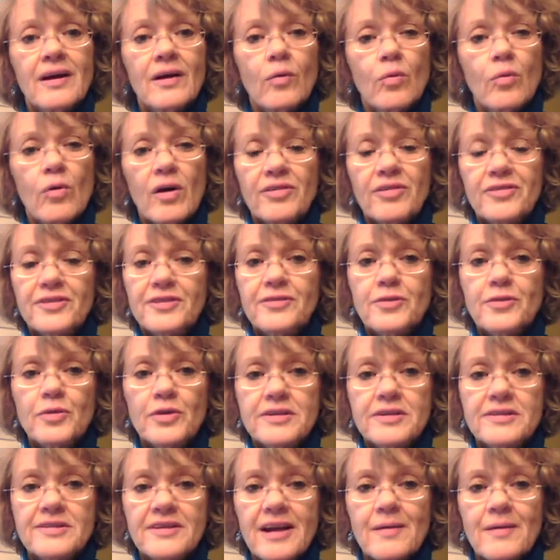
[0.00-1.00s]
What
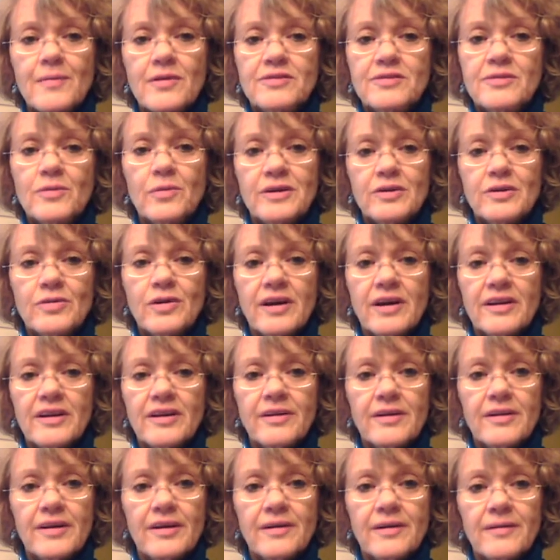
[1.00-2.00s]
three statements are we trying
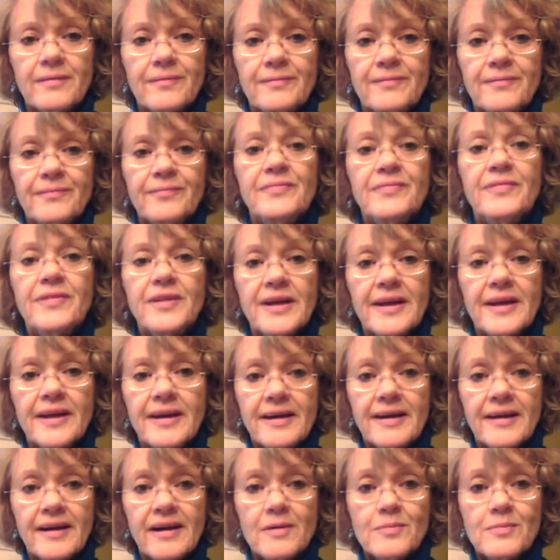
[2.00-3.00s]
to do? The
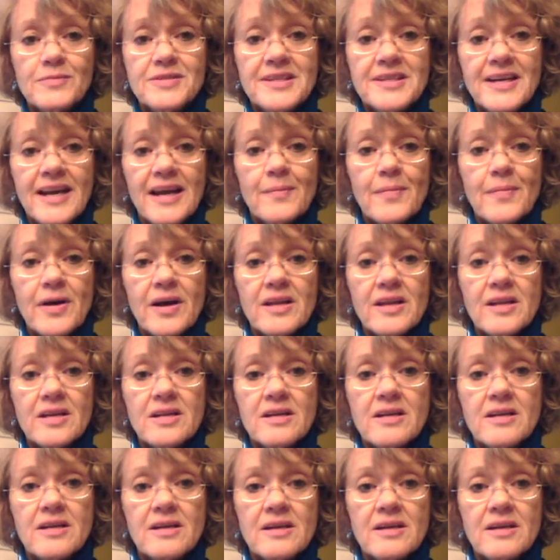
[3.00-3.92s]
income statement,